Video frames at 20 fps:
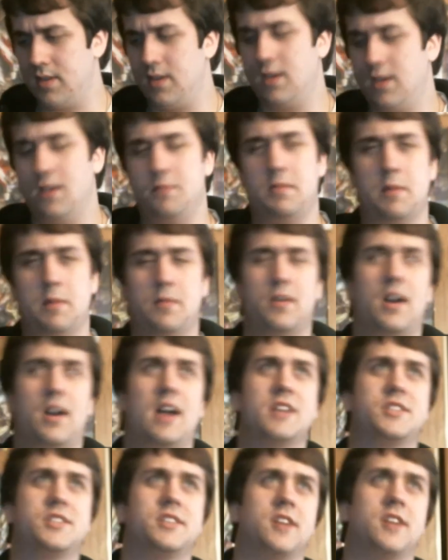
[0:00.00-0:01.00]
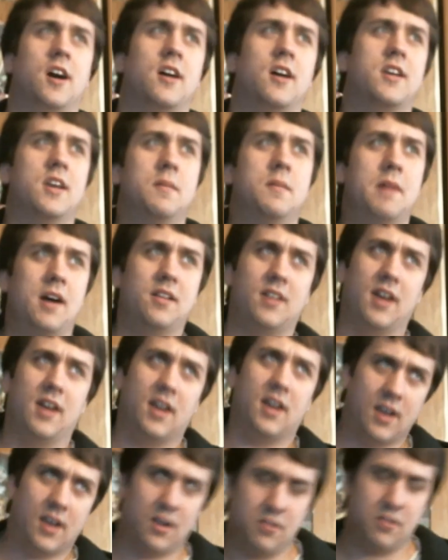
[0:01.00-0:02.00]
people are actually talking about,
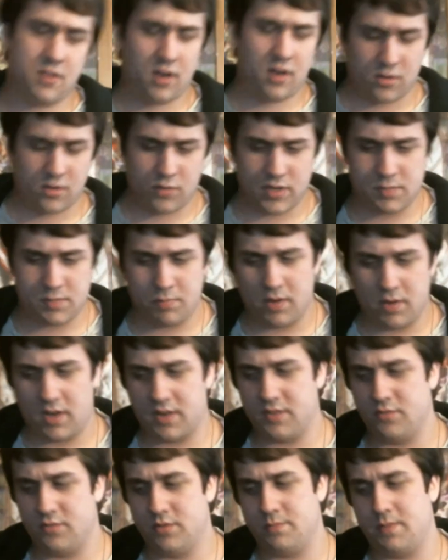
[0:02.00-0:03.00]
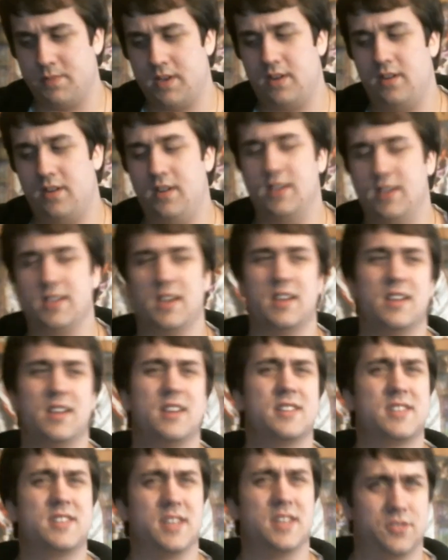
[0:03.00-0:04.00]
like, how Conquest plot was better.
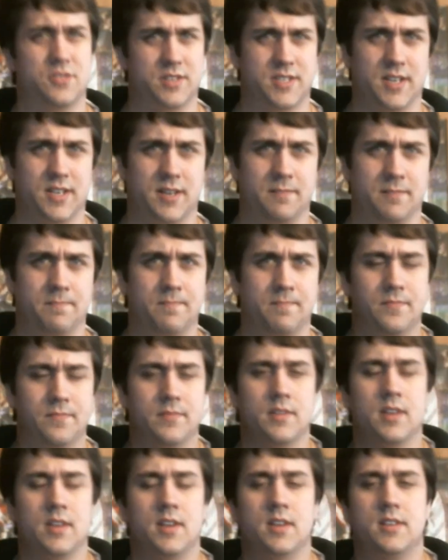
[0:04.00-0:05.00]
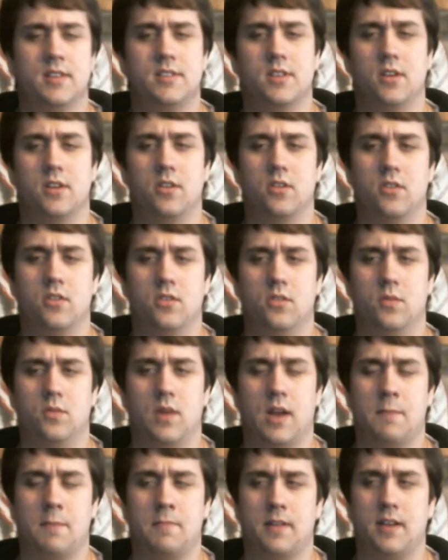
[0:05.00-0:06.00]
It's interesting. So
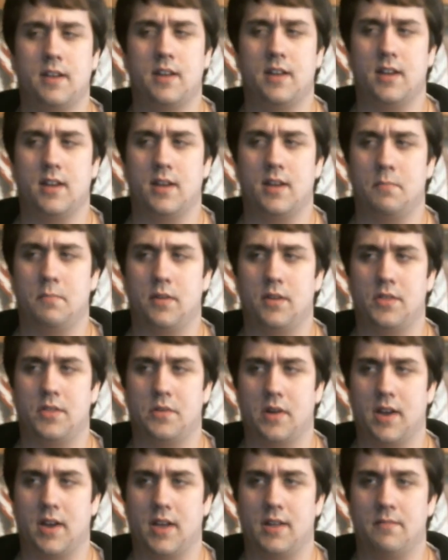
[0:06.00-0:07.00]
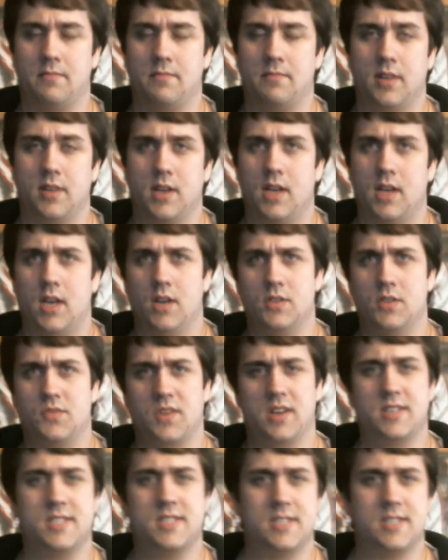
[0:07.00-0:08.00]
when I played Birthright, it was
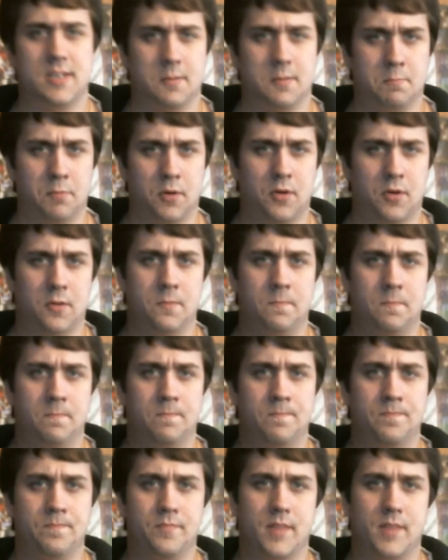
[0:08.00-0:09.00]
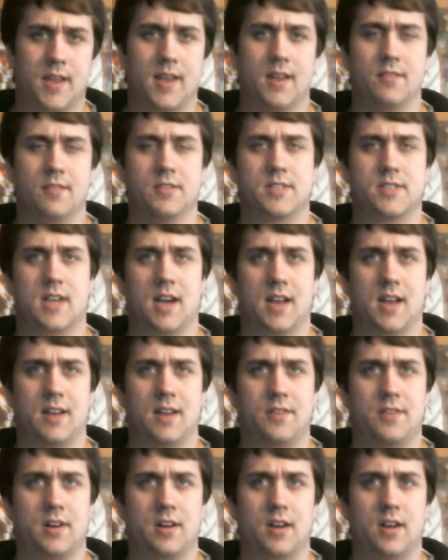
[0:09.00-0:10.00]
very simple, and it was kind of
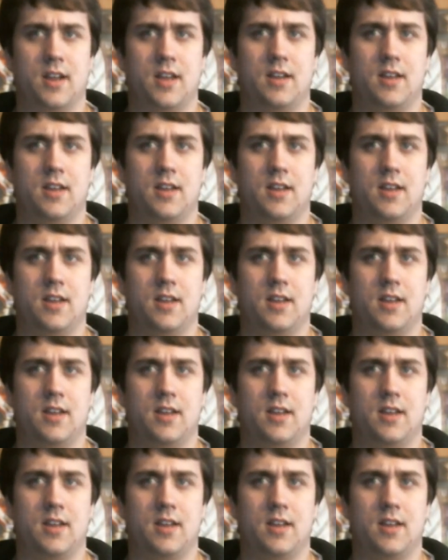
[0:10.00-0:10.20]
very